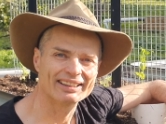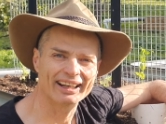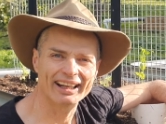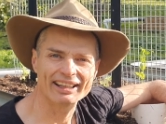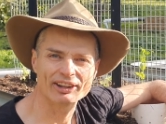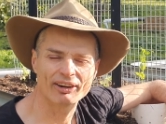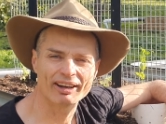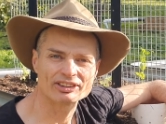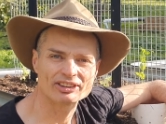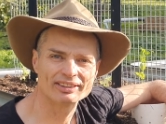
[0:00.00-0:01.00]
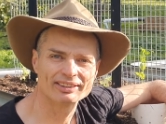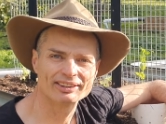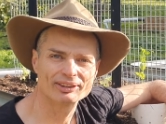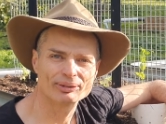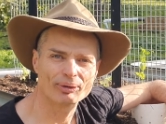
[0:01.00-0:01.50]
G'day guys,
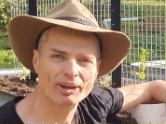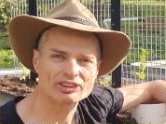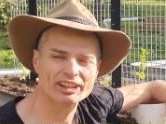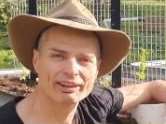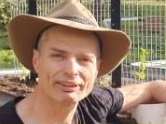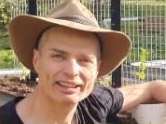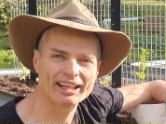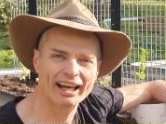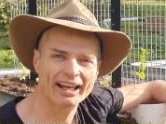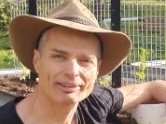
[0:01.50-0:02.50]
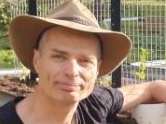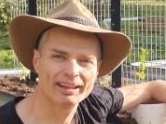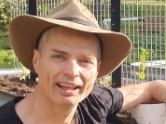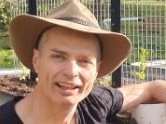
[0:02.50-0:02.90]
Ross here in the garden.